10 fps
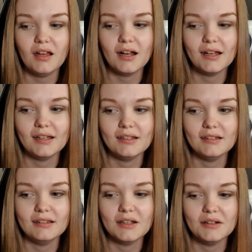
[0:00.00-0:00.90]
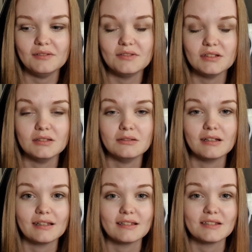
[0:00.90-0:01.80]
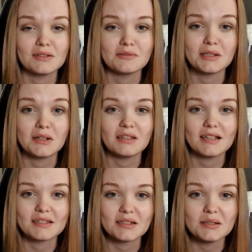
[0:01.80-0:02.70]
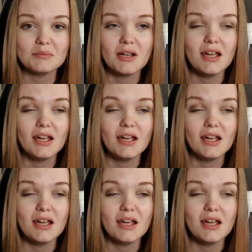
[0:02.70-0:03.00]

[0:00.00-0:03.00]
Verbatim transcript: I loved a lot of the stuff that I got last time,